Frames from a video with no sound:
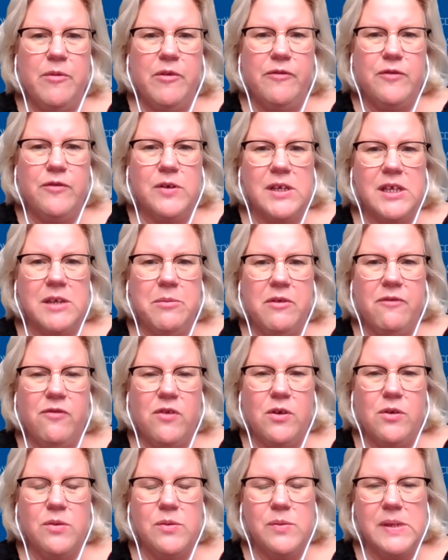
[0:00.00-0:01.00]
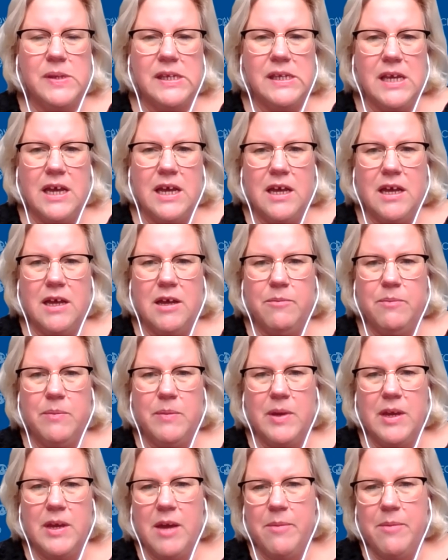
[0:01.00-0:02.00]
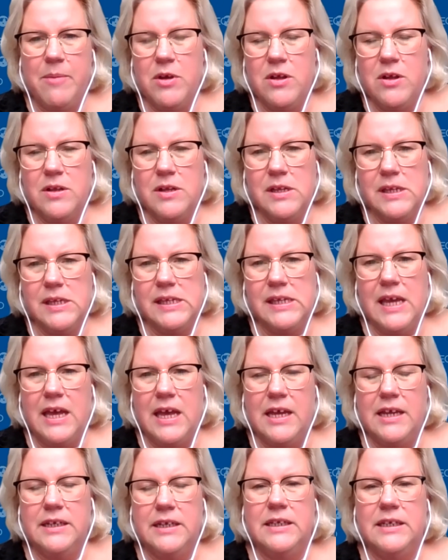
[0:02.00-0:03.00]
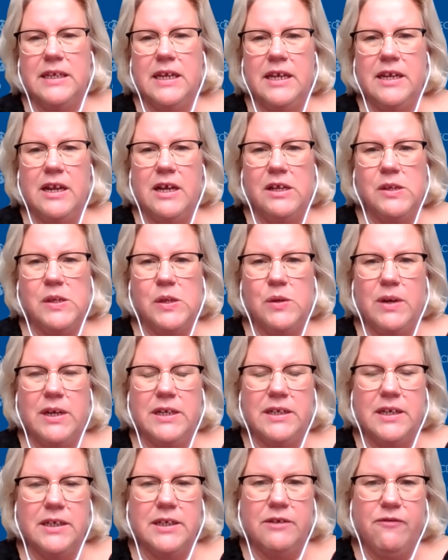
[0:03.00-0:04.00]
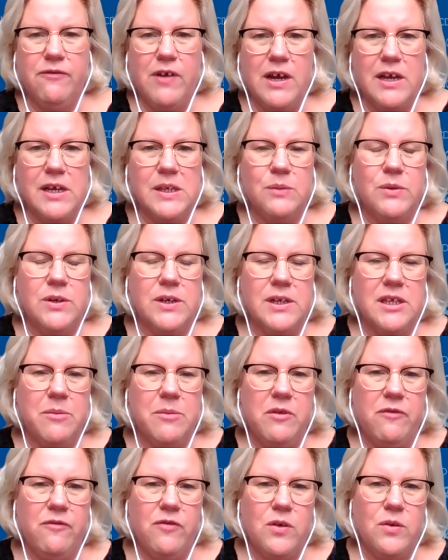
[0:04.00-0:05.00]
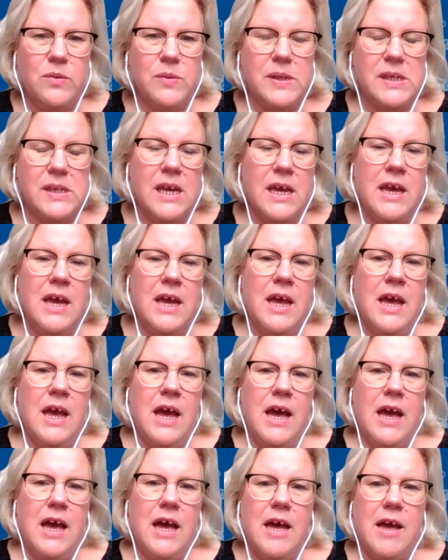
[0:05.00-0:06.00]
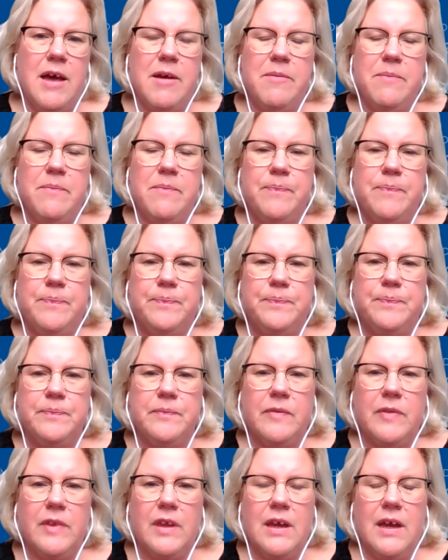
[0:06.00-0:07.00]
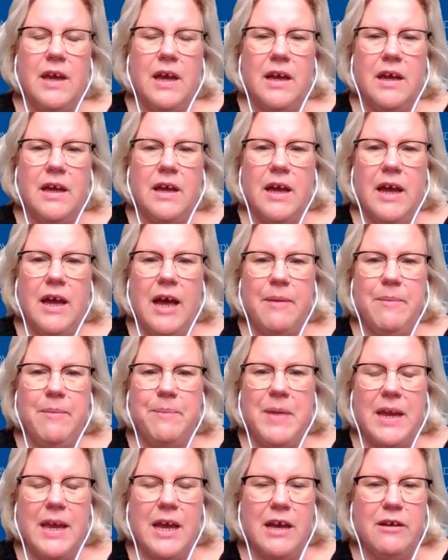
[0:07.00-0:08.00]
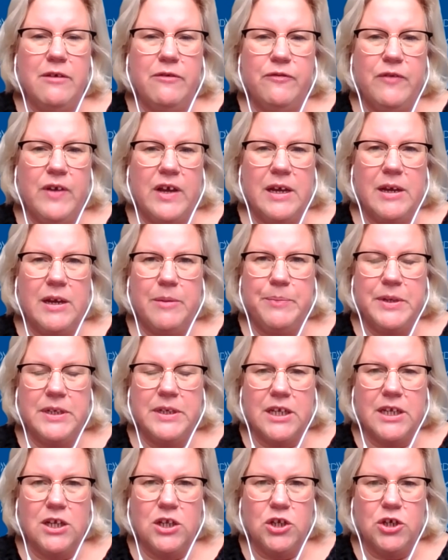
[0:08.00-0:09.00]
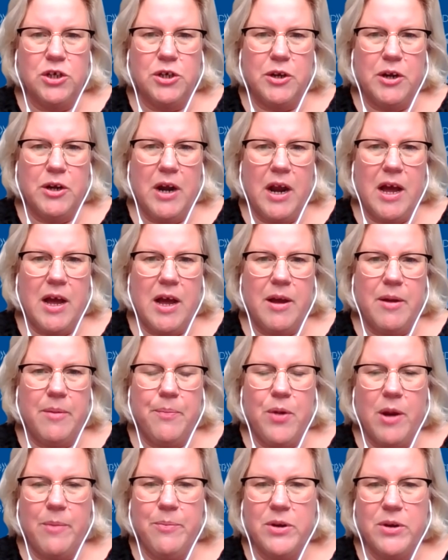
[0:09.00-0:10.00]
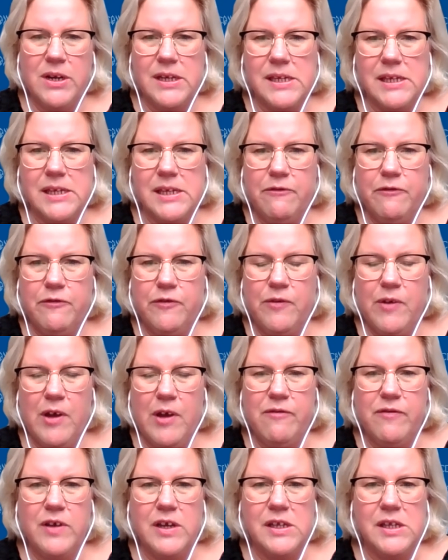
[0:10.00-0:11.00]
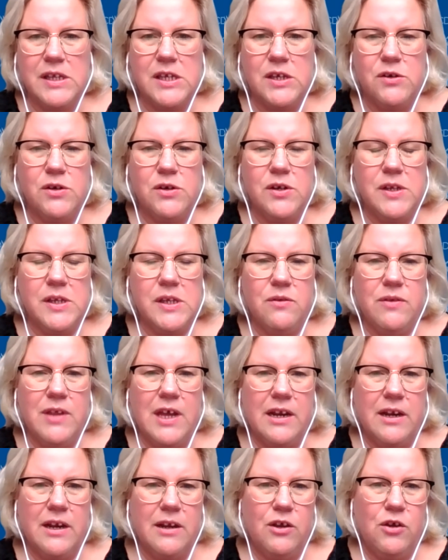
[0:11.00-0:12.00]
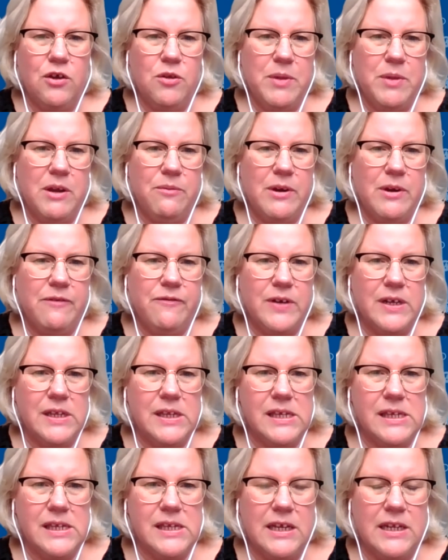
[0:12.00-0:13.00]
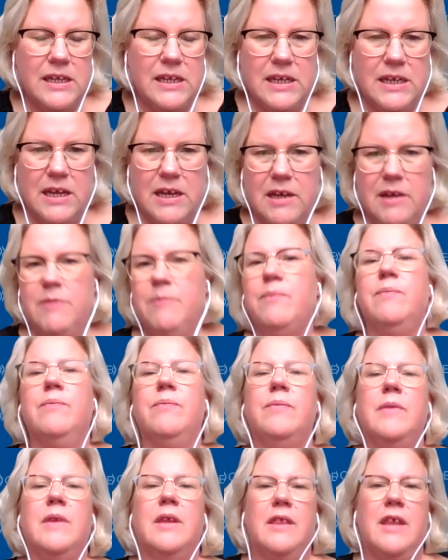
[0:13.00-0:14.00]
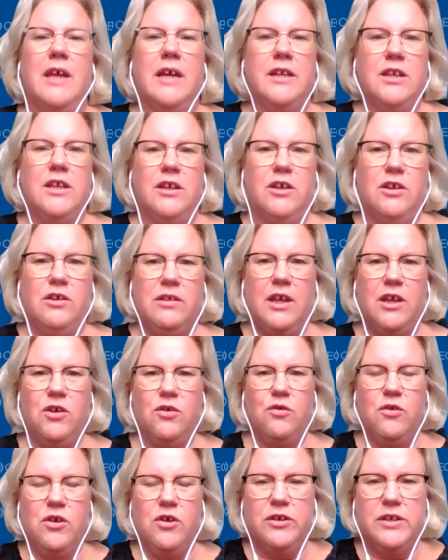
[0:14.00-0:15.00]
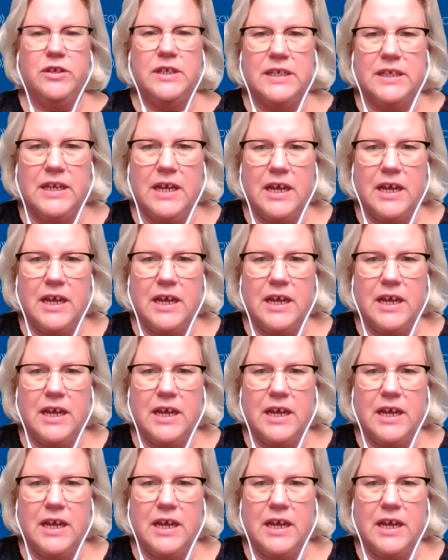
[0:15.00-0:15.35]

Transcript: for some of those chemicals, and it also identifies where some of those may have particular properties of concern. So that could be a reference that that you could